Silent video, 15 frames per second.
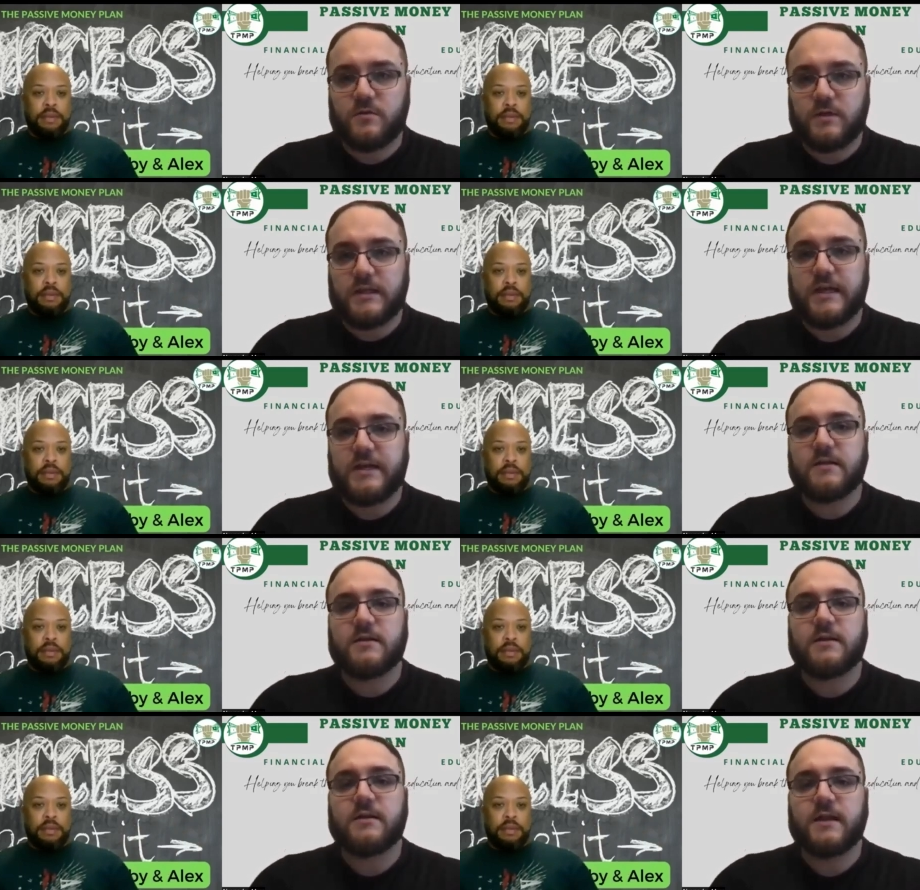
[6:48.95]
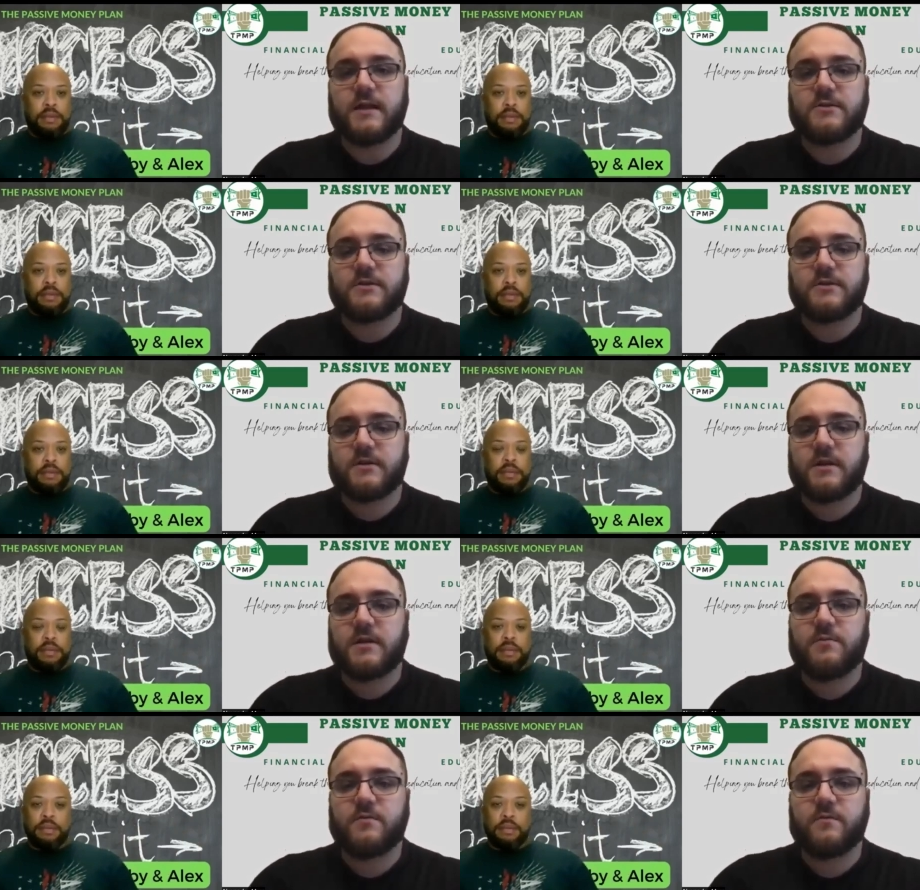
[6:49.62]
Speaker 1: Lakeland Electric,
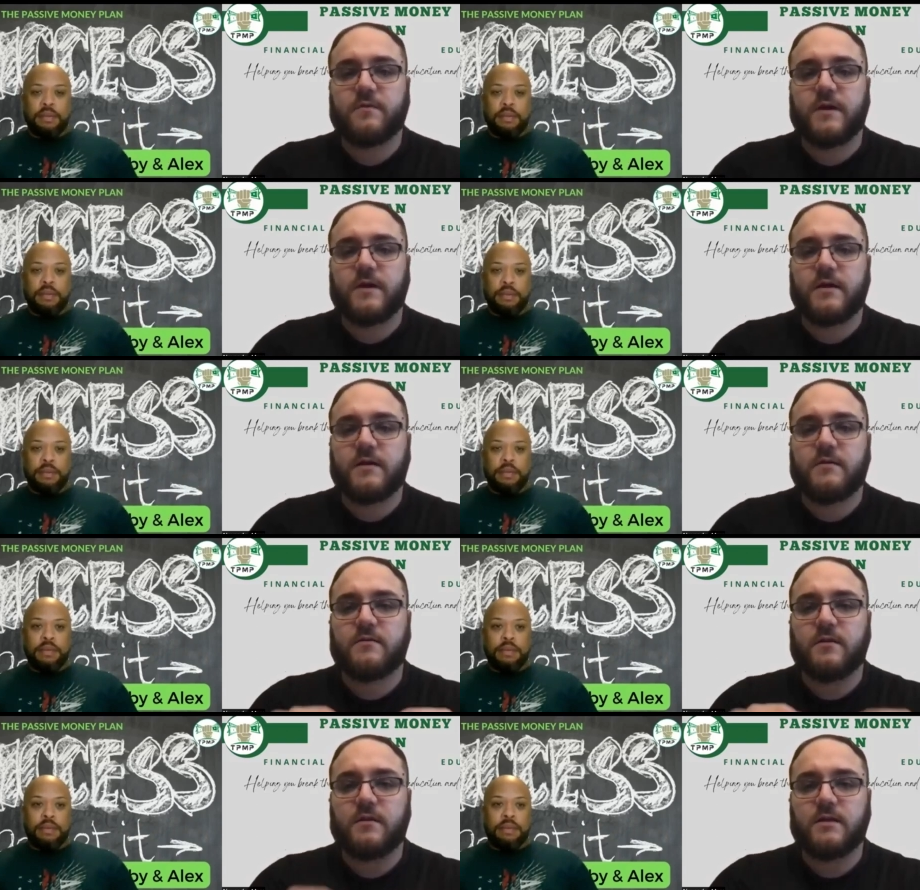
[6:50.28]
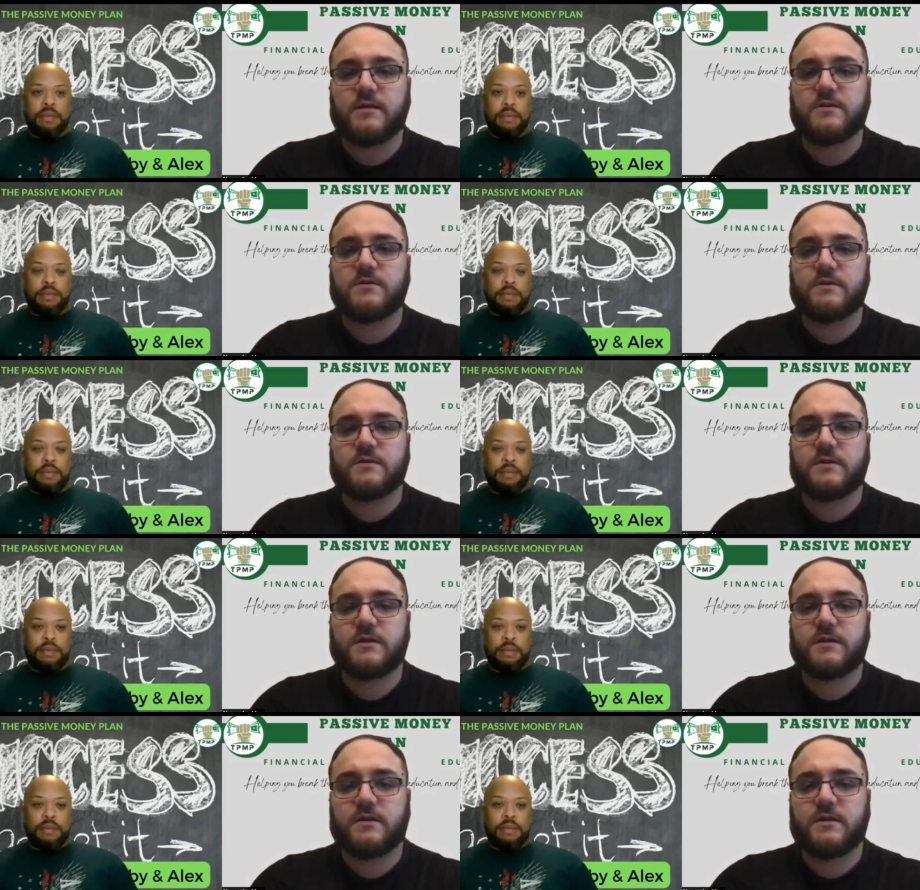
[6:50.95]
they provide
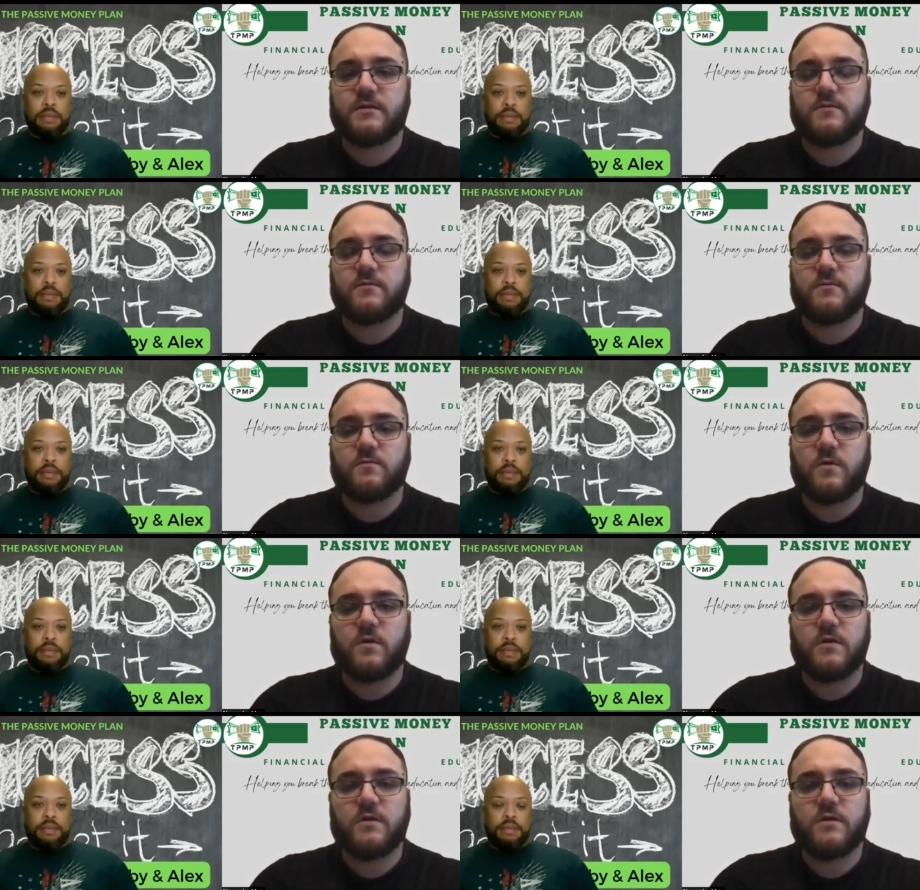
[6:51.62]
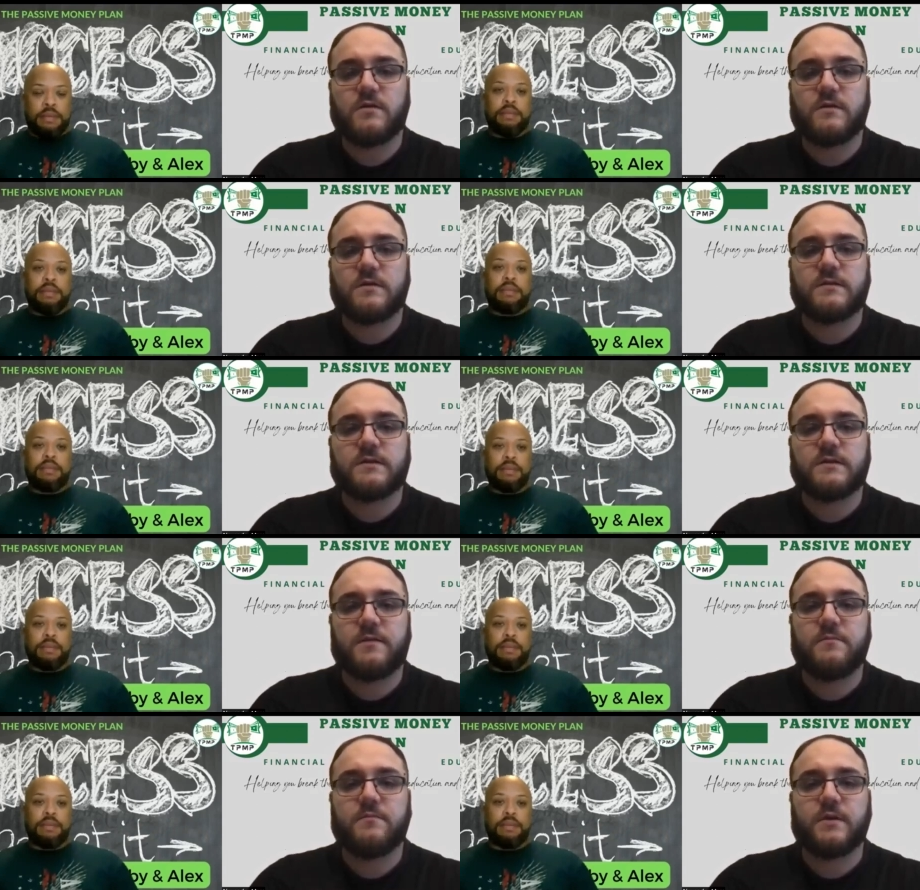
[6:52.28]
electricity and water in the
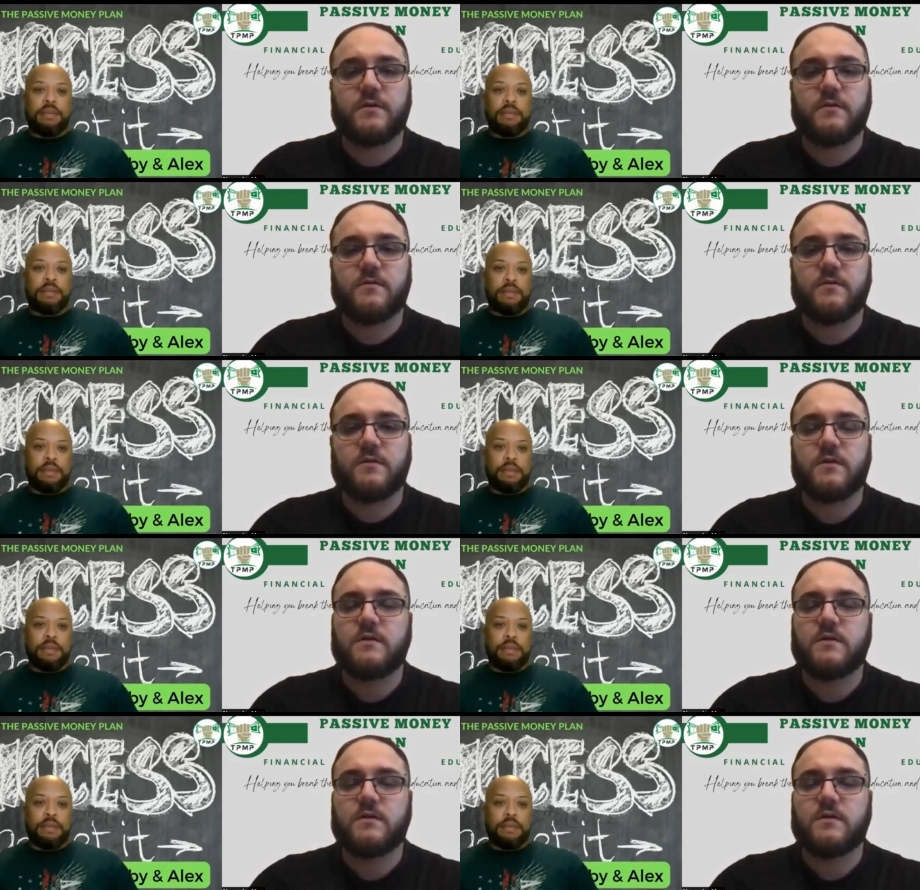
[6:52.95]
same bill.